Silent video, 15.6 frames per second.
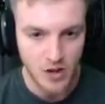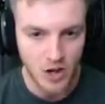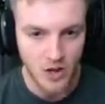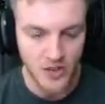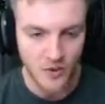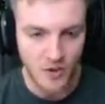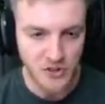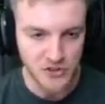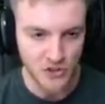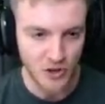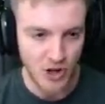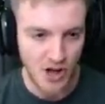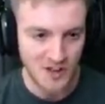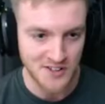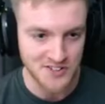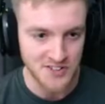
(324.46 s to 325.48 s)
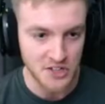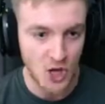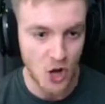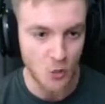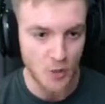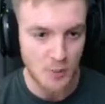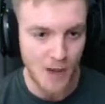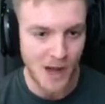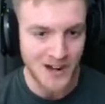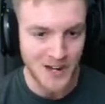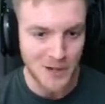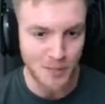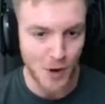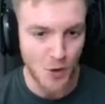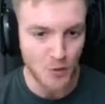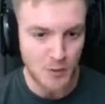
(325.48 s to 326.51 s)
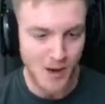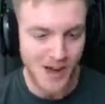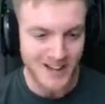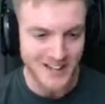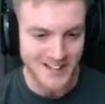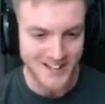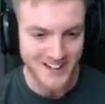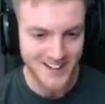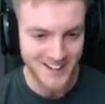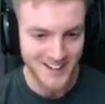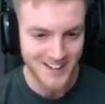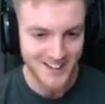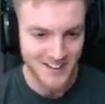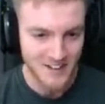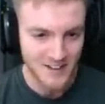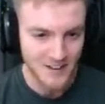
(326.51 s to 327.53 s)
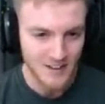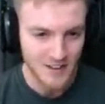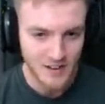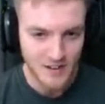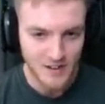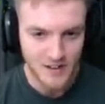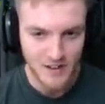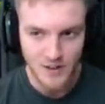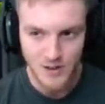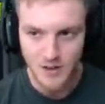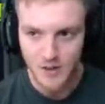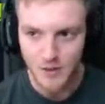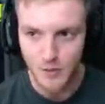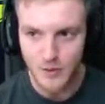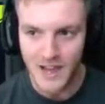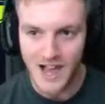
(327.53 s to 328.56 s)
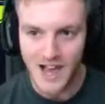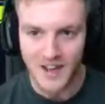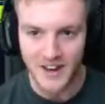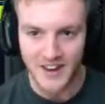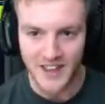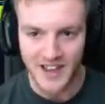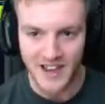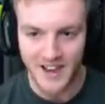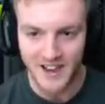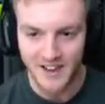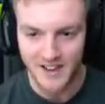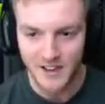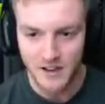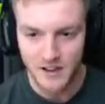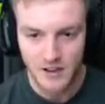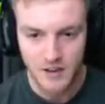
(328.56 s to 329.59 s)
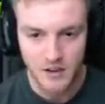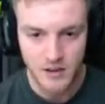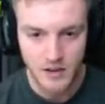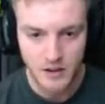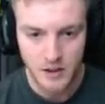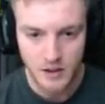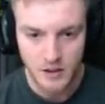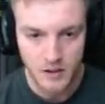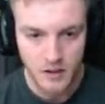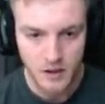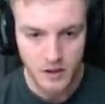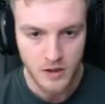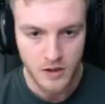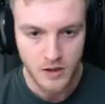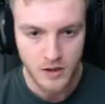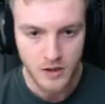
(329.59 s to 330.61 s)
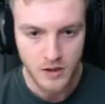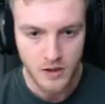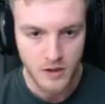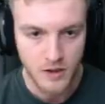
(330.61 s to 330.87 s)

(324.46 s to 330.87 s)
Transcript: on the Retro Lancer. Yo, we bugging, bro, we bugging. We out of there. I